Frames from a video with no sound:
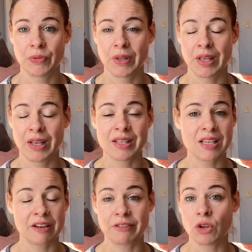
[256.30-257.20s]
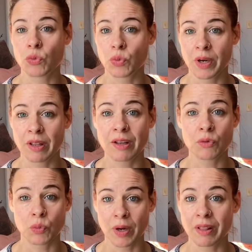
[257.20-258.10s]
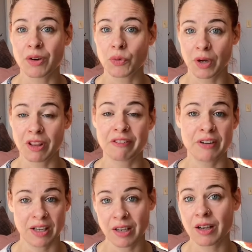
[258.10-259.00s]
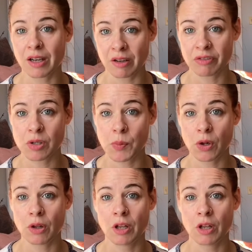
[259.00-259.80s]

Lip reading: It's going to feel really, really, really fucking uncomfortable,